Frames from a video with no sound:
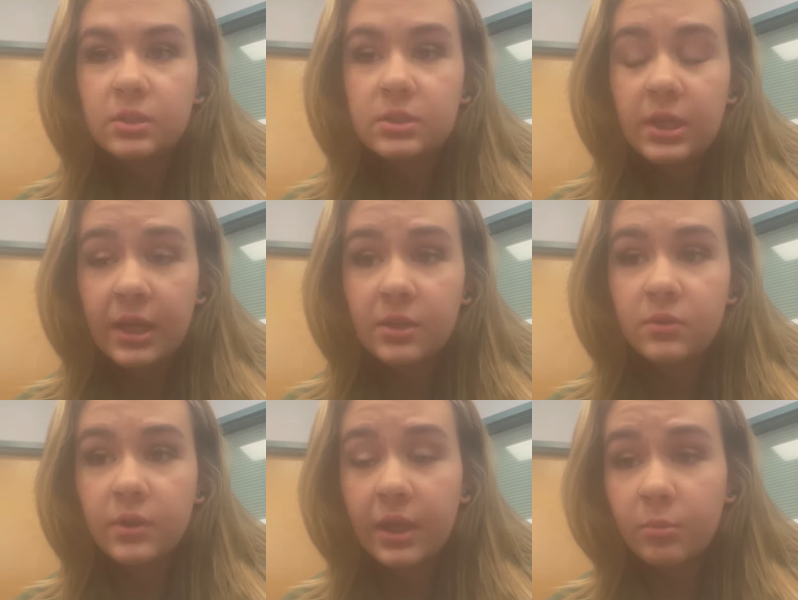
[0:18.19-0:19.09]
to handle
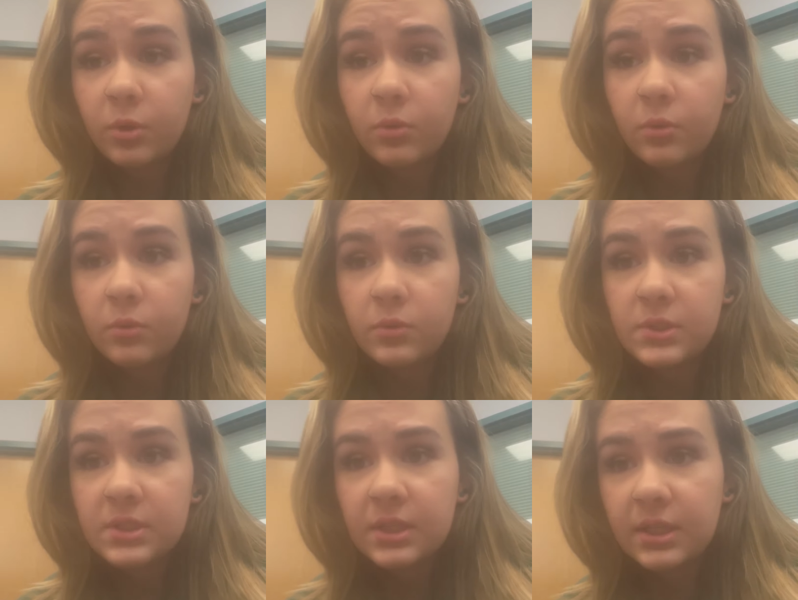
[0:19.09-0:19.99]

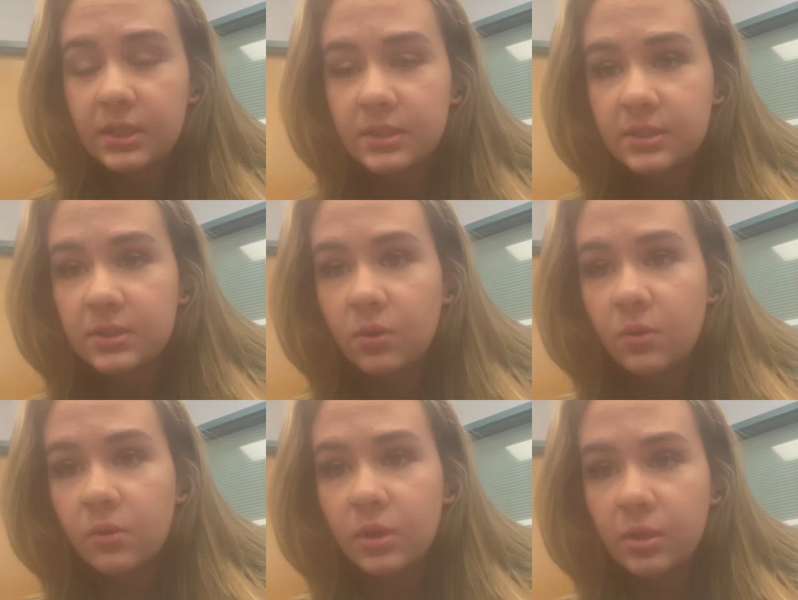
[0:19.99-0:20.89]
chemicals is
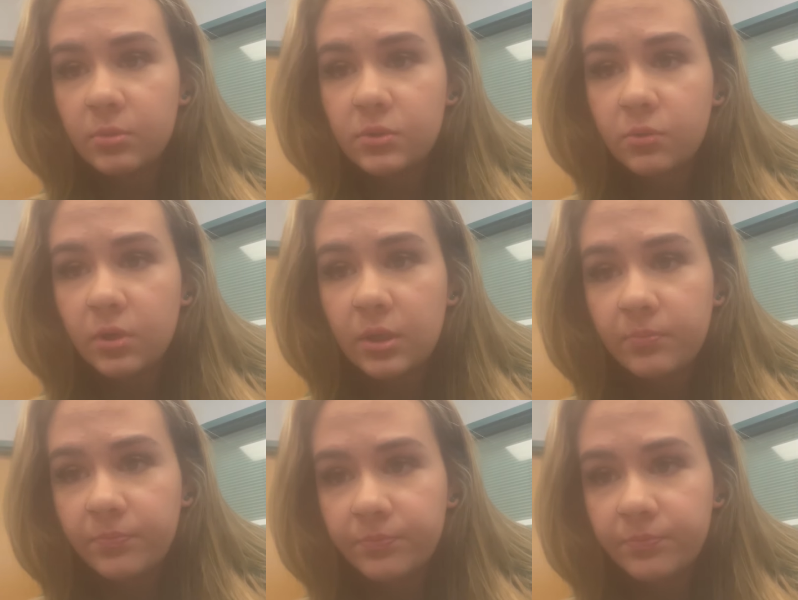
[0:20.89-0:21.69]
all laboratory